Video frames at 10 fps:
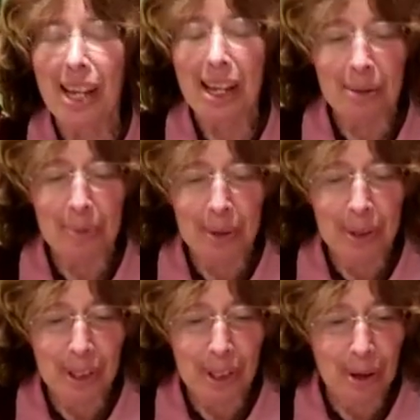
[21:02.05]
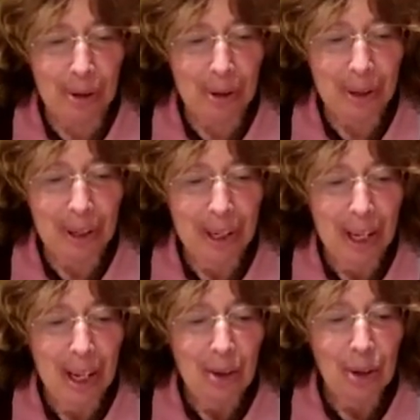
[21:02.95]
animal soul.
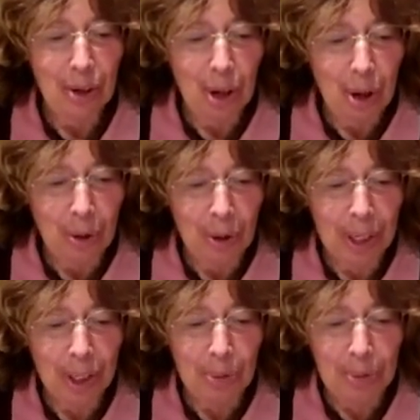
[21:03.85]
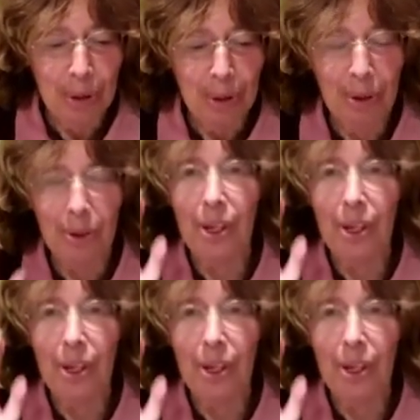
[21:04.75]
The lower it's pulled, the